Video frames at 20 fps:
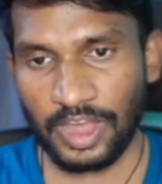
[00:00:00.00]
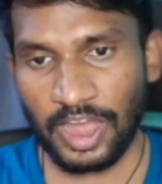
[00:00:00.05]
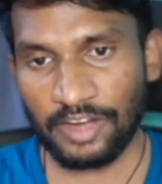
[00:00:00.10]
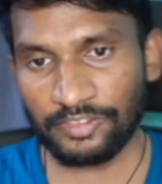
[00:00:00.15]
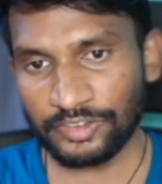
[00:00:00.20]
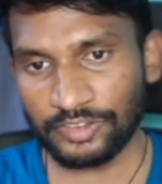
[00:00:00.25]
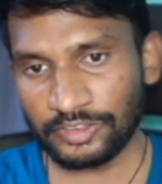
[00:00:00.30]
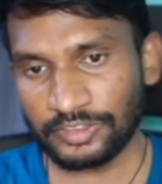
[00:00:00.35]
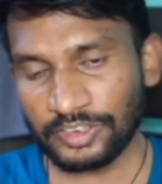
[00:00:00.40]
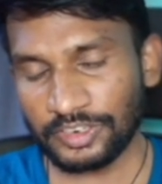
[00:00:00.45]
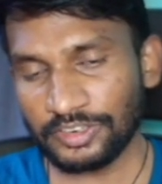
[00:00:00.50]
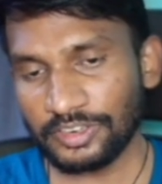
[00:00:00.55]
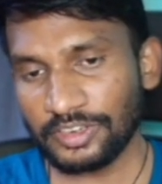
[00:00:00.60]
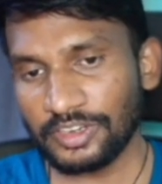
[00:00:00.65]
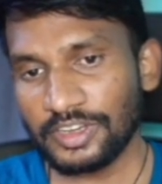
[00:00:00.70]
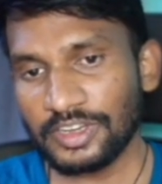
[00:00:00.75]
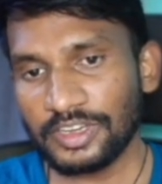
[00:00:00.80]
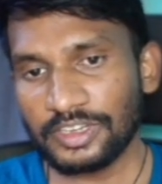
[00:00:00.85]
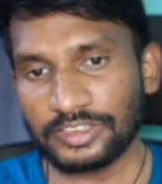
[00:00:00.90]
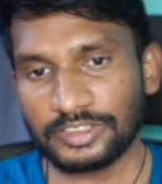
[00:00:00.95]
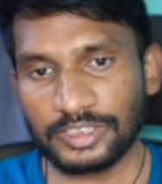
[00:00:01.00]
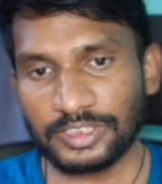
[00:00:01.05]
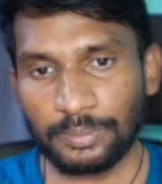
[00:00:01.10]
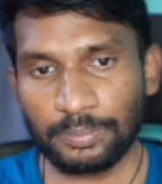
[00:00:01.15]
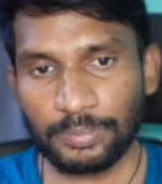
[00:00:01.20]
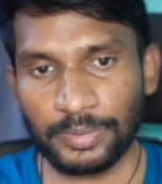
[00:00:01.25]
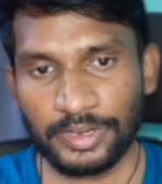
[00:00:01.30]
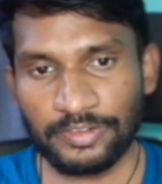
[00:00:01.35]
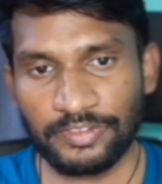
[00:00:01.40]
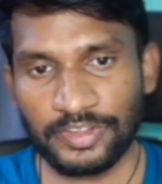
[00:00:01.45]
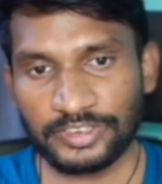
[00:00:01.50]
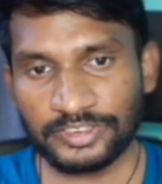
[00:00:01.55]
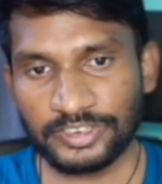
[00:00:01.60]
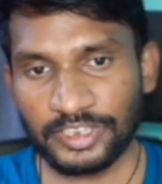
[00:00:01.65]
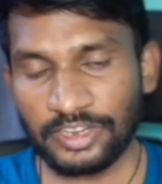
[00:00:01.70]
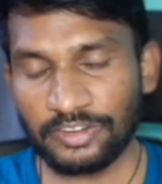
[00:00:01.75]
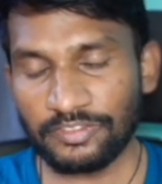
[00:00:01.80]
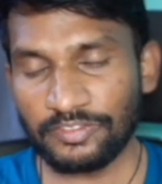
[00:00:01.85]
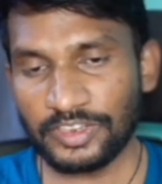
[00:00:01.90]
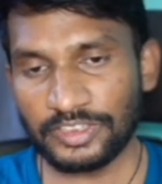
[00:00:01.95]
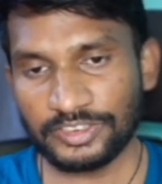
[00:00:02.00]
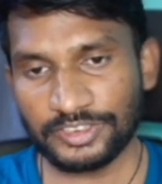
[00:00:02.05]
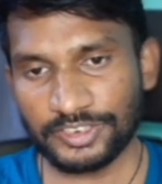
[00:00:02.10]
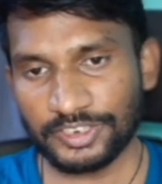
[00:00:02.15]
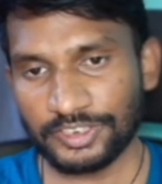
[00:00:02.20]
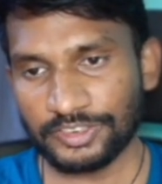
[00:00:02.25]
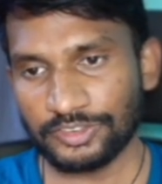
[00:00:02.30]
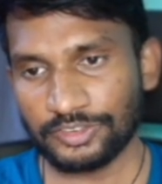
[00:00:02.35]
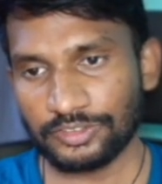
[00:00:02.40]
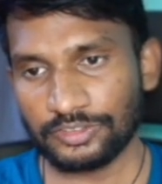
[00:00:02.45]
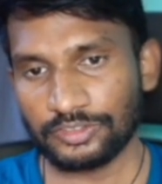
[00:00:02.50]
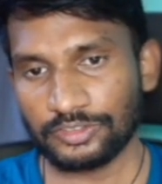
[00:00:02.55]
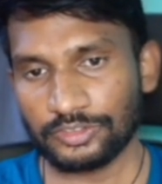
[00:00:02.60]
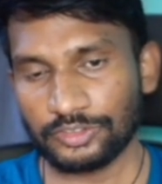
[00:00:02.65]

After that, the previous year will change.